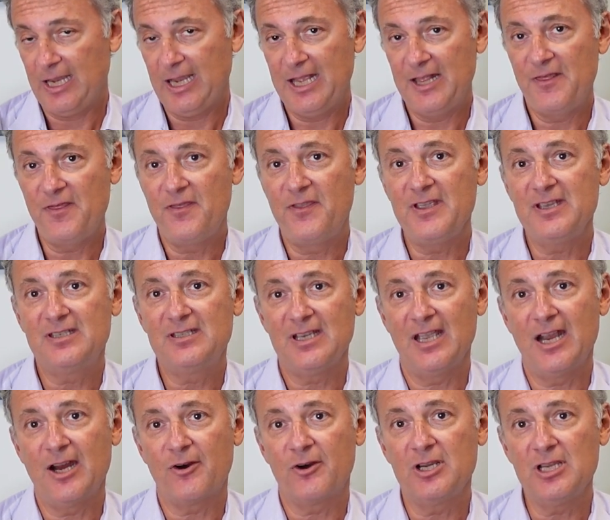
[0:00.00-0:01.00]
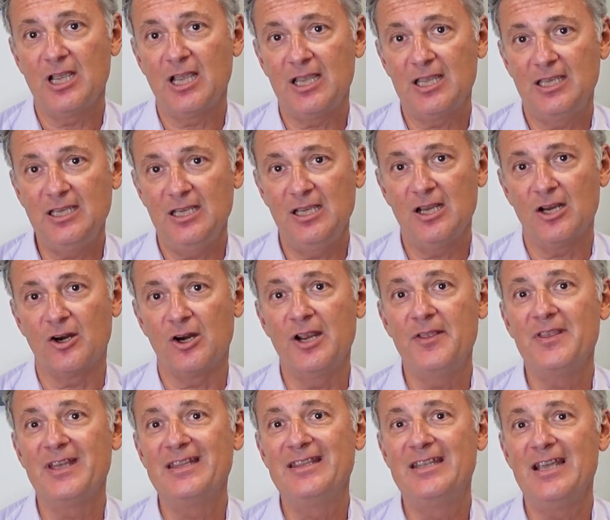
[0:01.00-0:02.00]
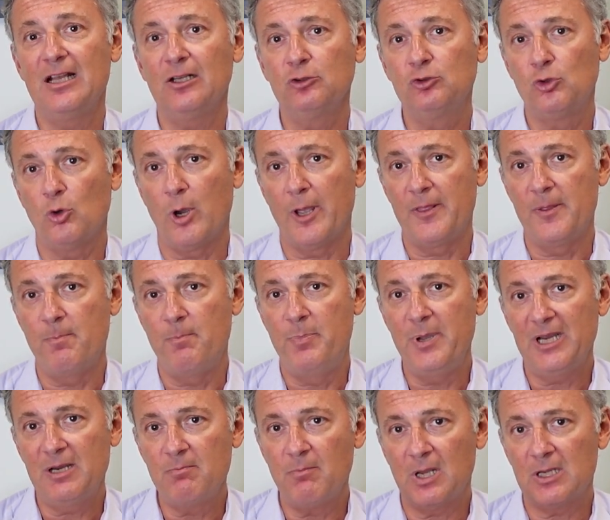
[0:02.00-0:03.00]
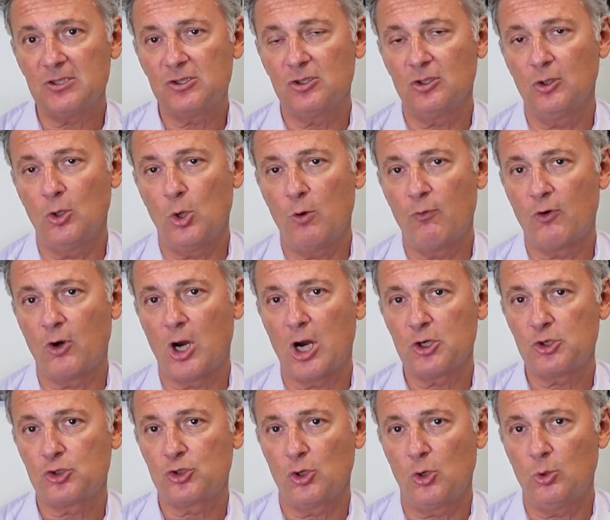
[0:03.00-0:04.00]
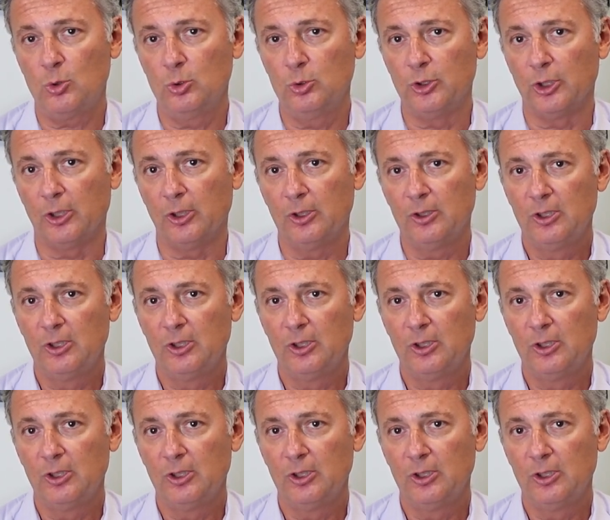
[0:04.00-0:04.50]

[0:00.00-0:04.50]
in this area here, in the deltoid, the big muscle over our shoulder.